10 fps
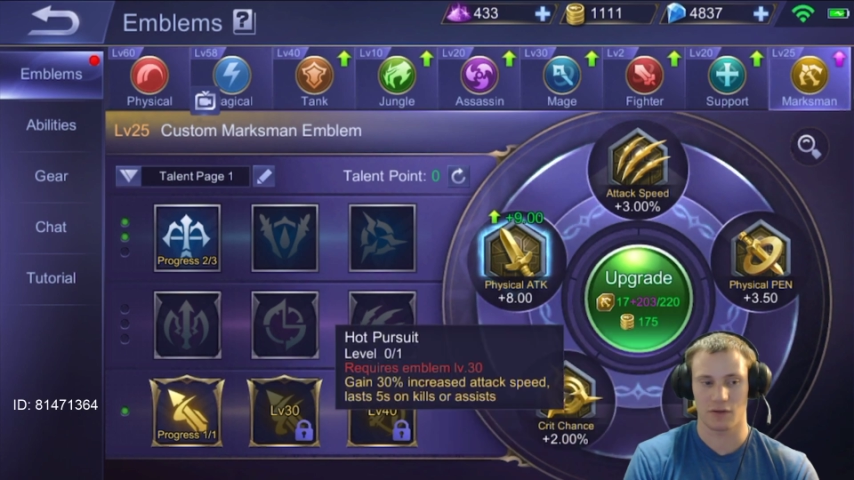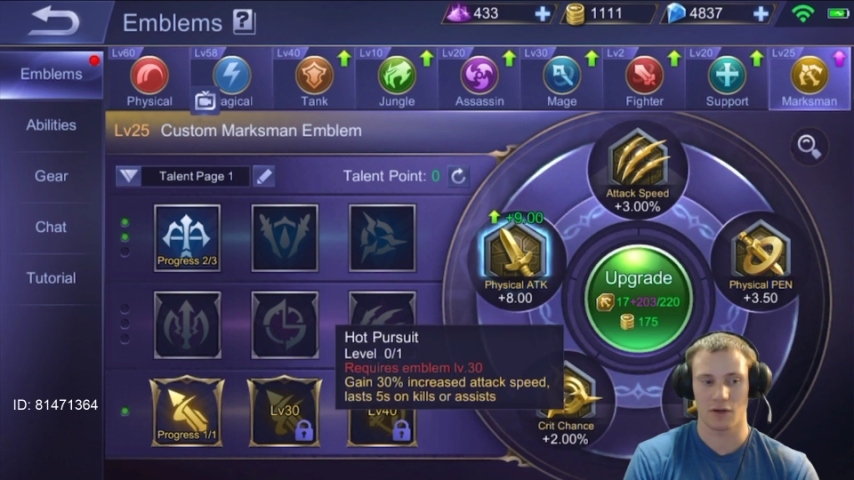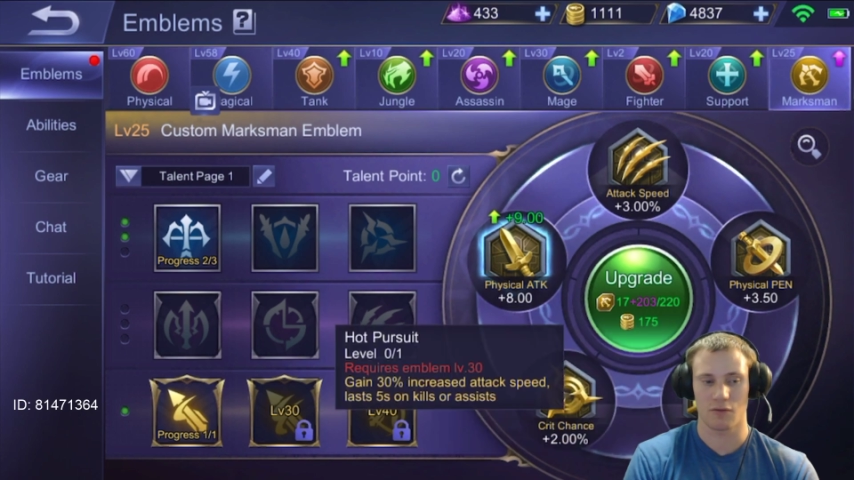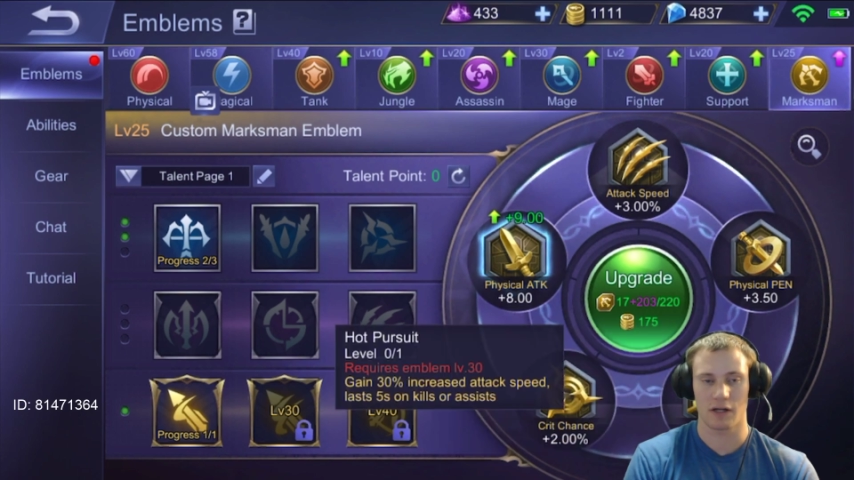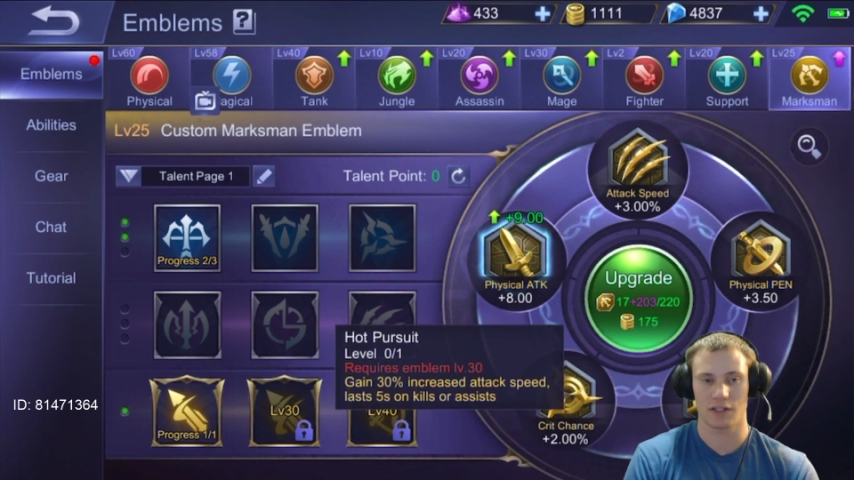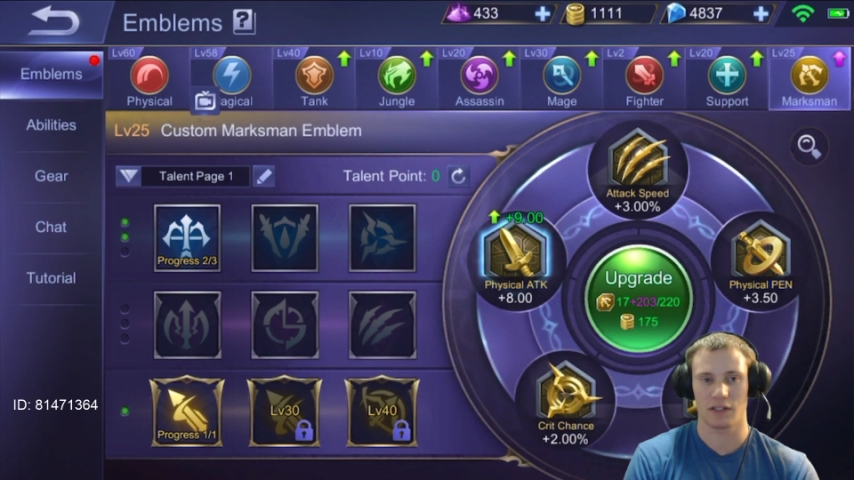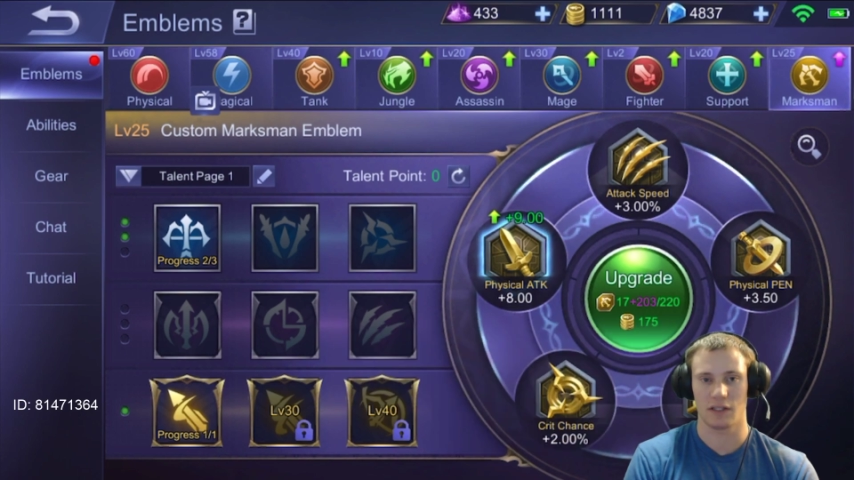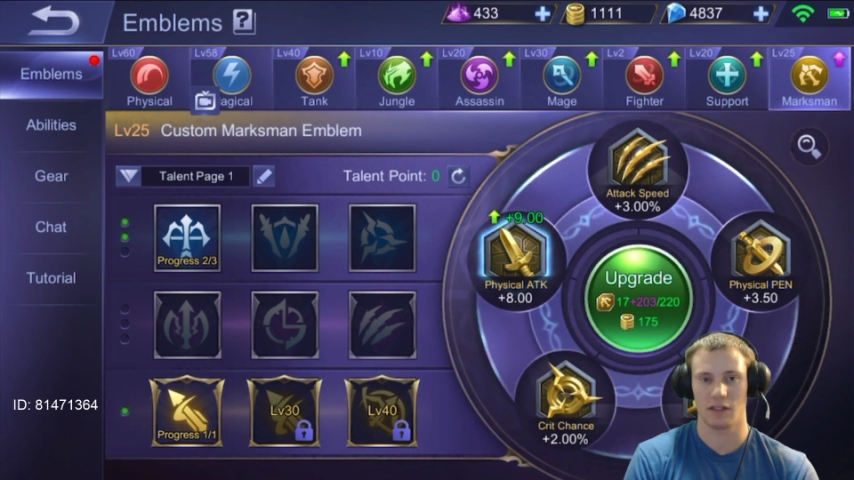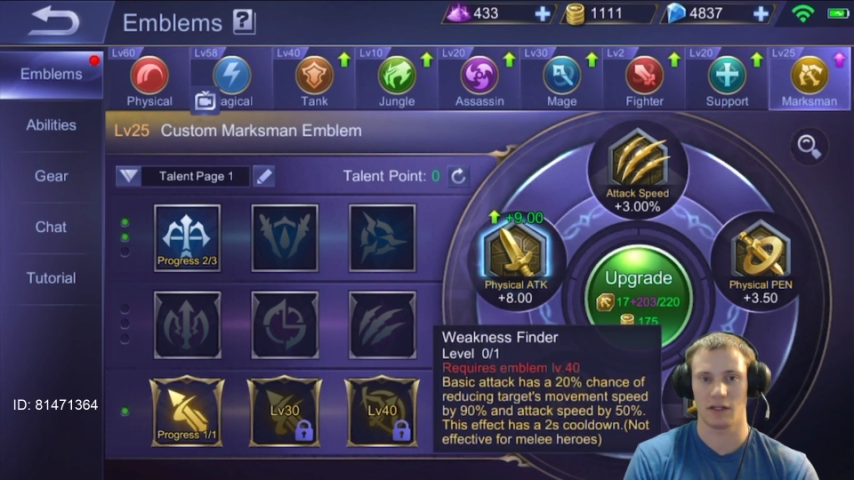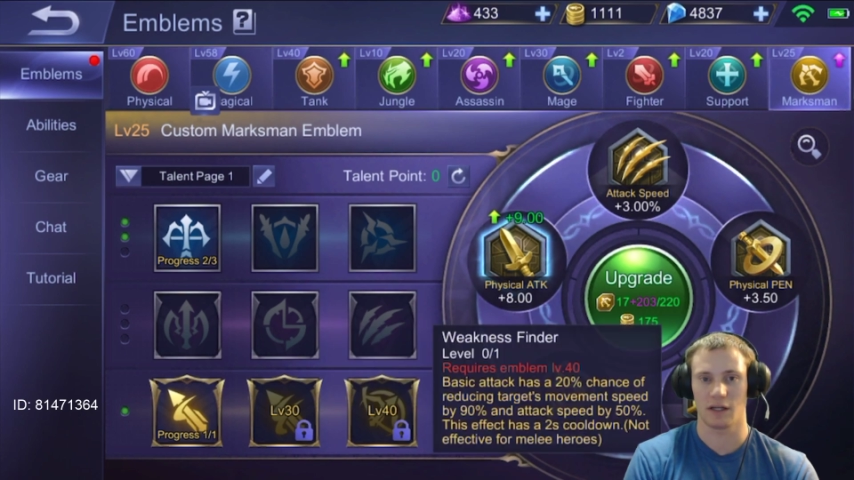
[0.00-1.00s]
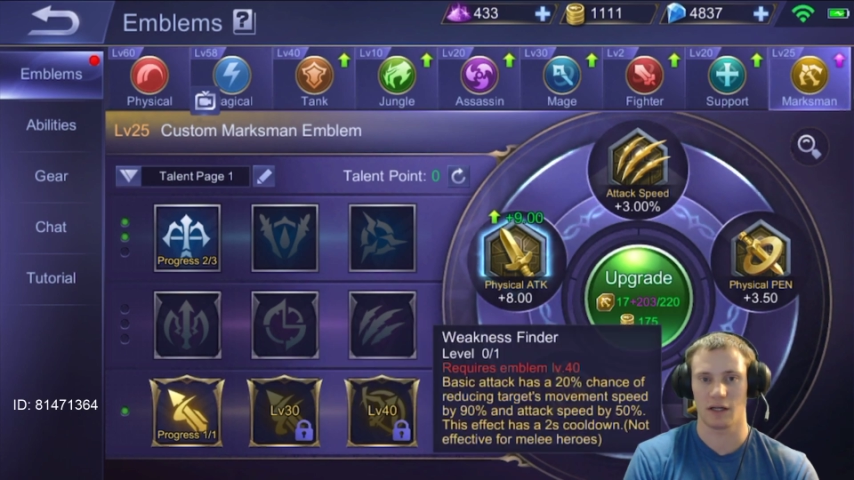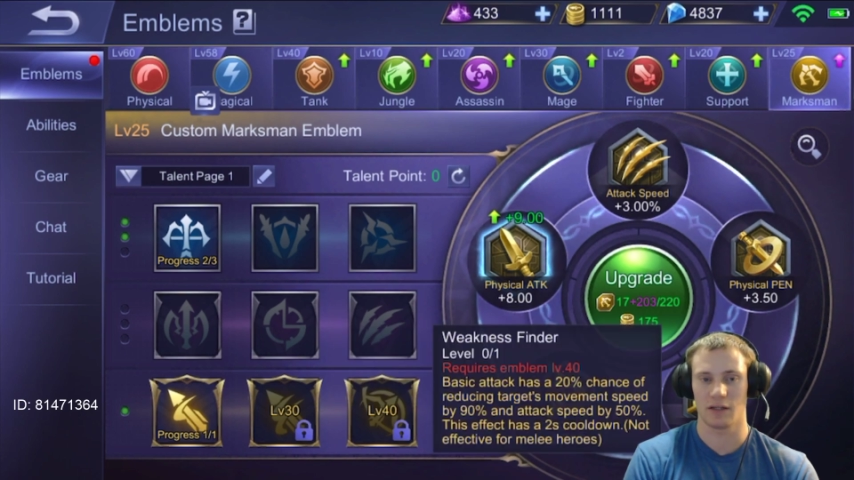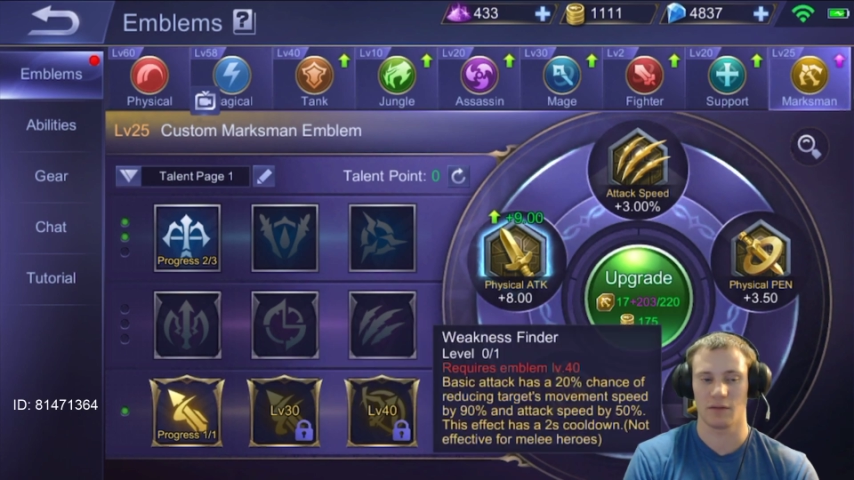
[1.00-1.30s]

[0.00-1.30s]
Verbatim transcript: Go watch the uh,